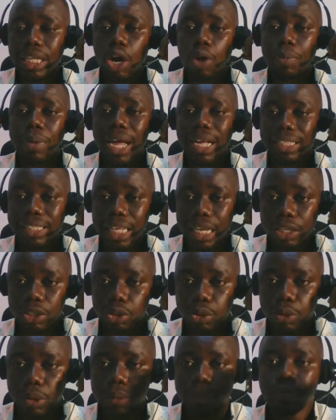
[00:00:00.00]
be
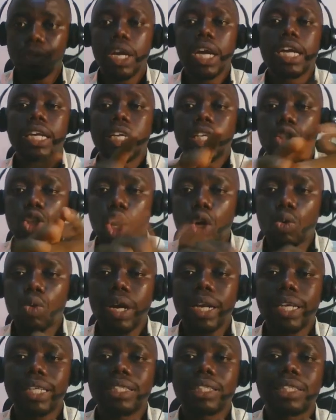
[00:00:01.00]
attached to it. The third
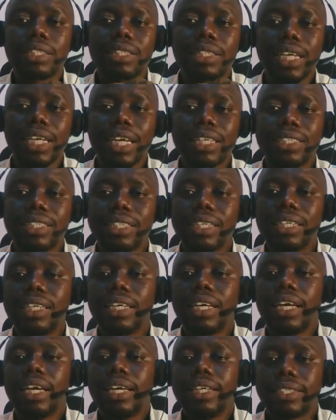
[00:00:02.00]
one is the CAC
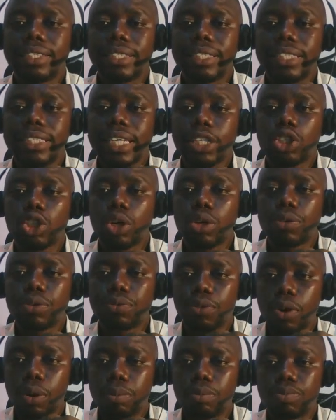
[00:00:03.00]
cessation
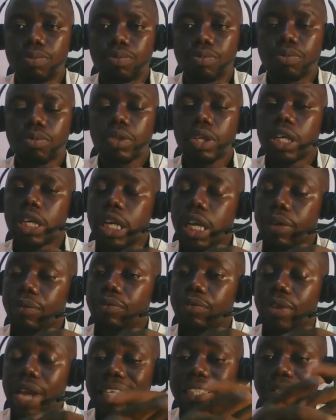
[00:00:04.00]
form.
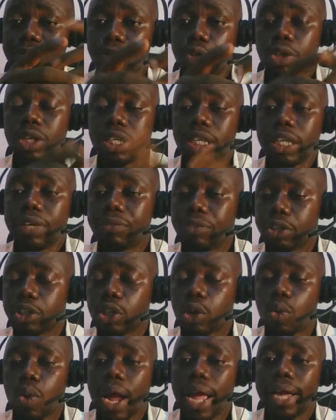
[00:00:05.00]
If you need it, if it's
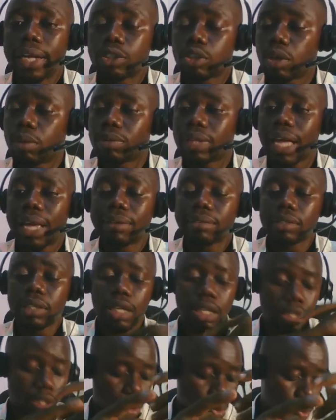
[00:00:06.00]
required, sometimes
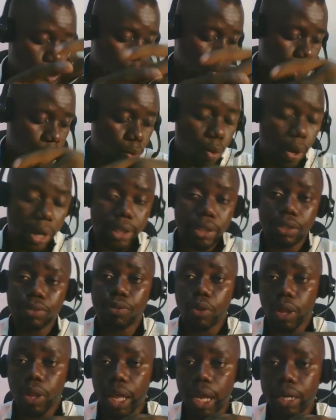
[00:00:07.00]
they will request
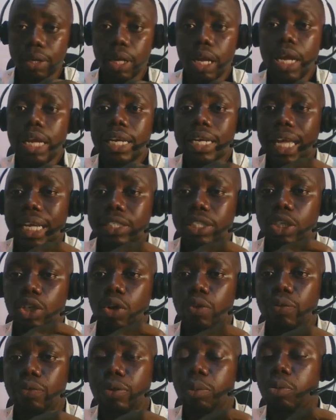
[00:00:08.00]
for that. That
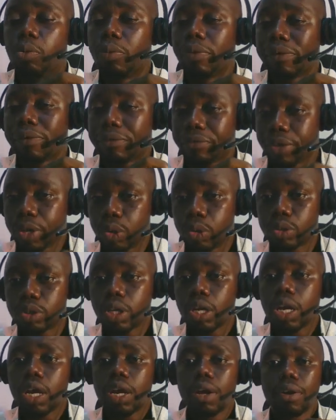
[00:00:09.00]
cessation form will be filled
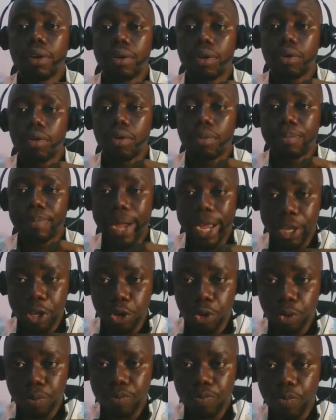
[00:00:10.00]
by
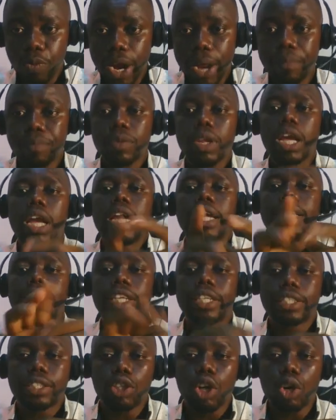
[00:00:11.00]
you, right?
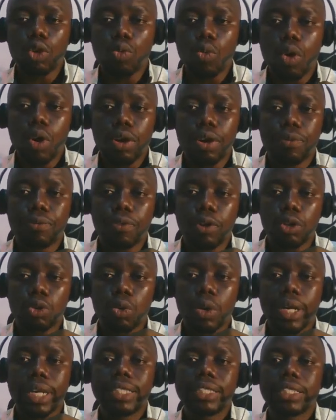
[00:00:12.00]
The fourth
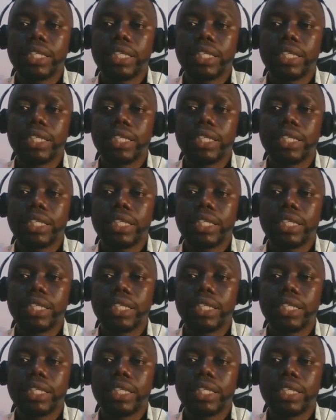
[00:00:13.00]
one is the